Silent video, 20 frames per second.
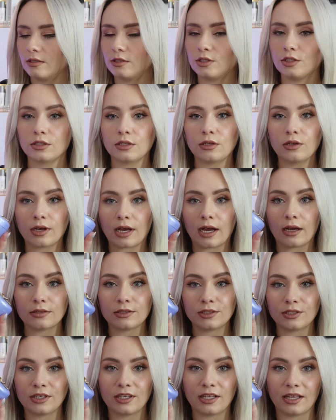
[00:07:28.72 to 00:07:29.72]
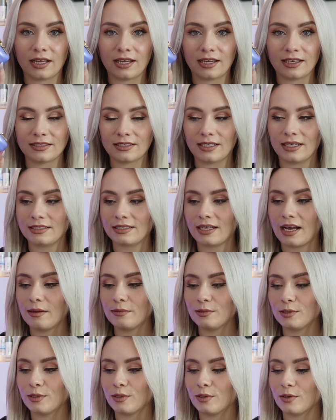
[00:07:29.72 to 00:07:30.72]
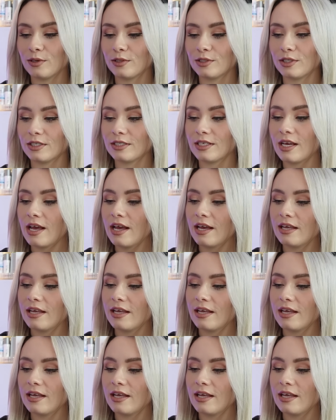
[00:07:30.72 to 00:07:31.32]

Just look how stunning that is. It's absolutely gorgeous.